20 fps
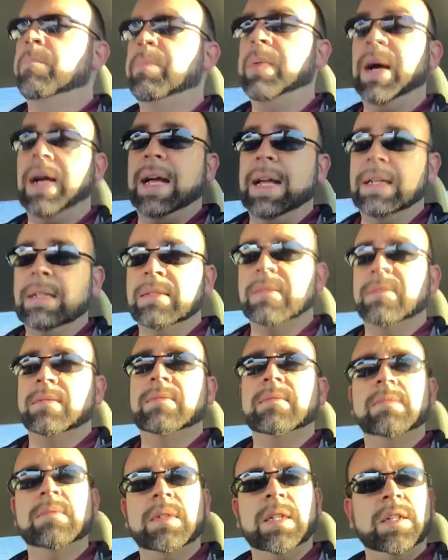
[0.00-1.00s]
But
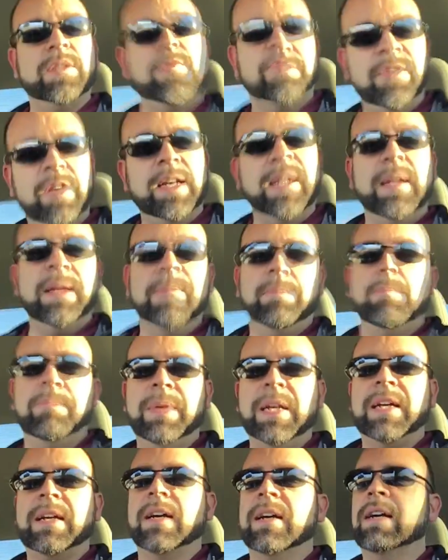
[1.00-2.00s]
it's funny
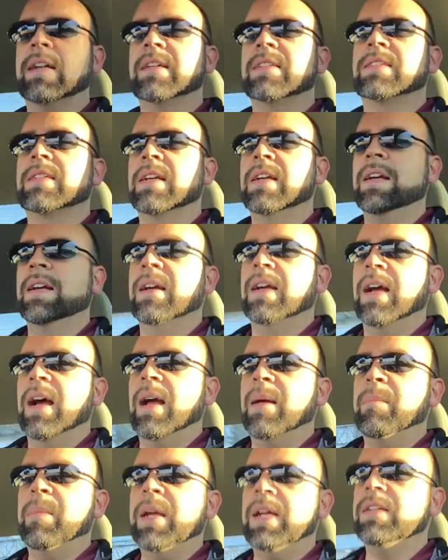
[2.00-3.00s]
because
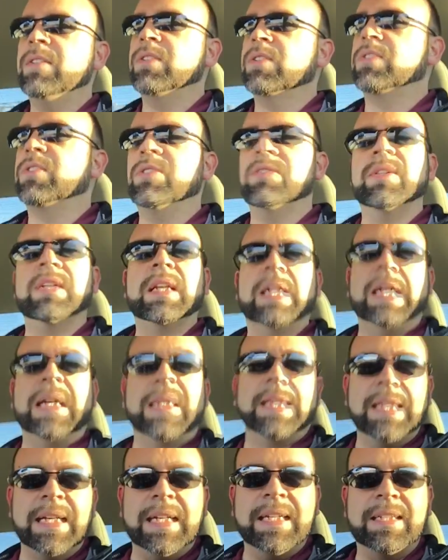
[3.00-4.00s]
I may just do it
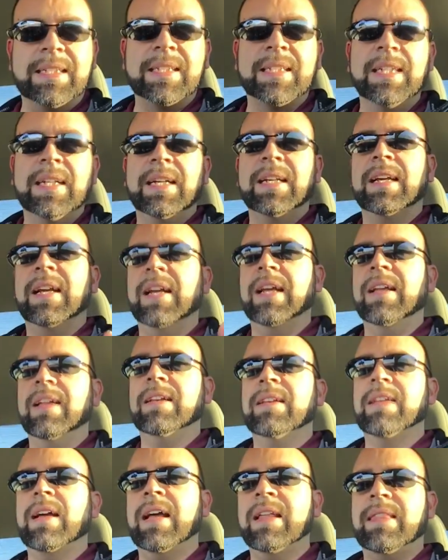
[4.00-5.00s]
like this,
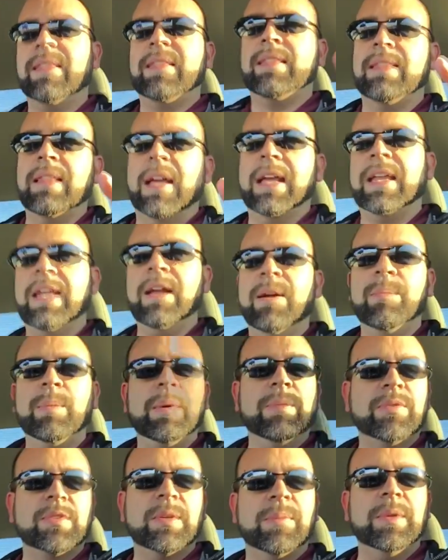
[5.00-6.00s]
and I can't
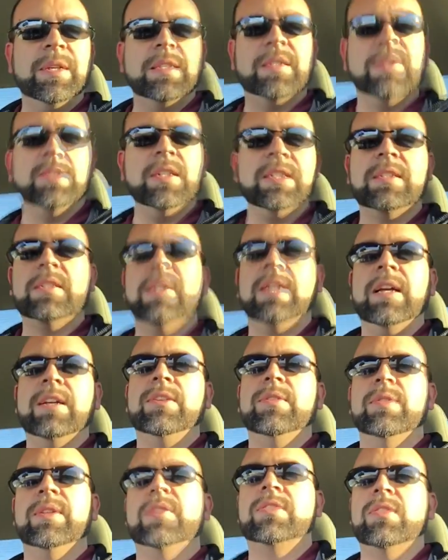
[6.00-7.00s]
remember if somebody suggested I
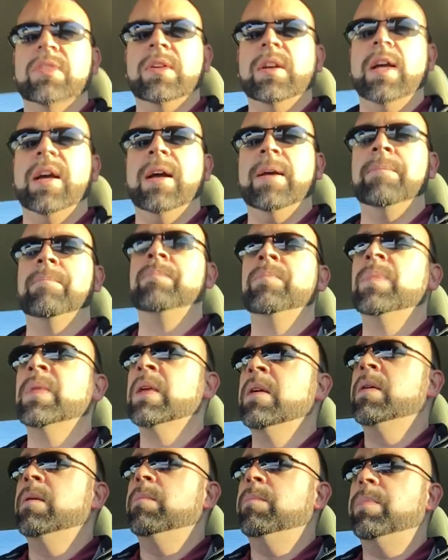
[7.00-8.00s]
do this or not,
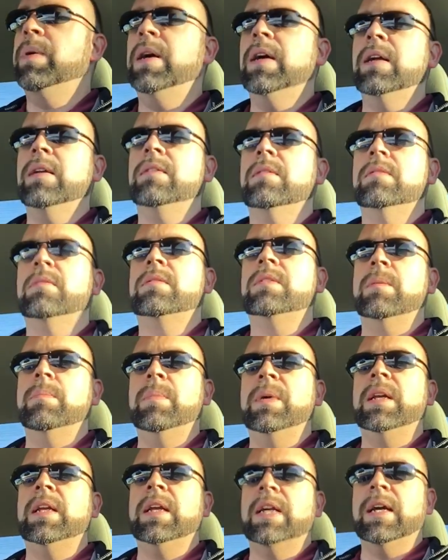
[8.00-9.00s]
but
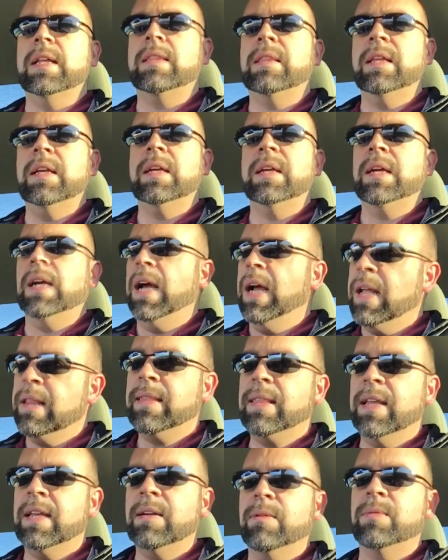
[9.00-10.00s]
somebody, I think
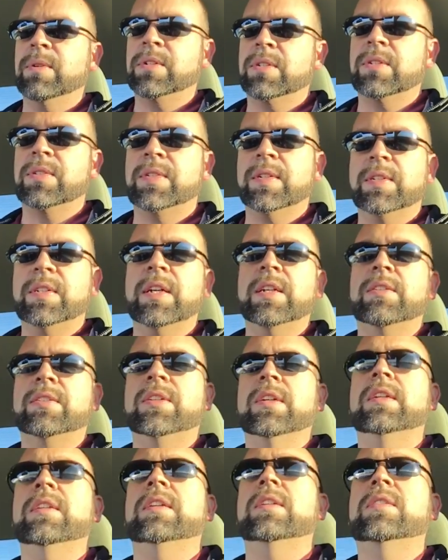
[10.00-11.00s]
it was a
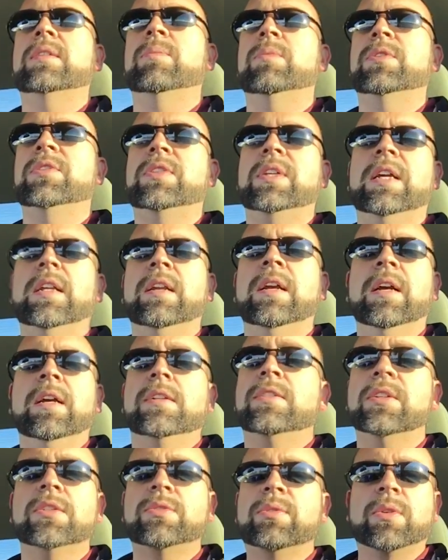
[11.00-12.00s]
suggestion that someone said,
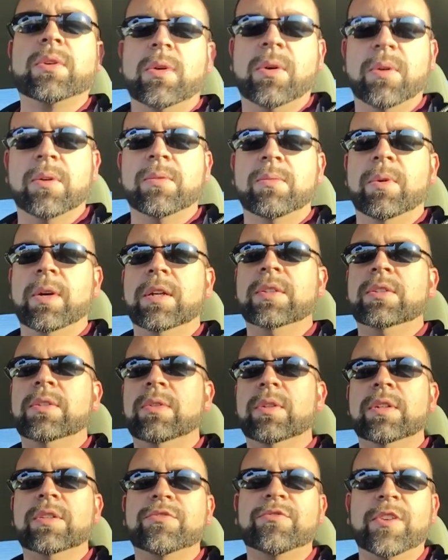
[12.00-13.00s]
just record one, do
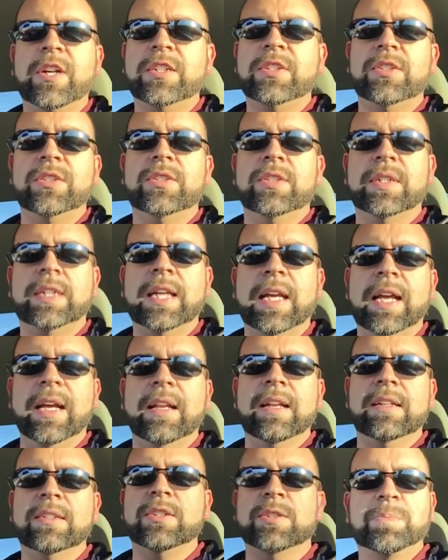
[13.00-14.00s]
it as fresh as you
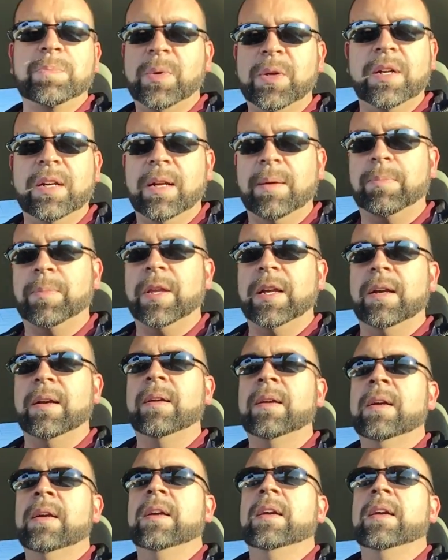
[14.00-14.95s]
can, and just put it up there.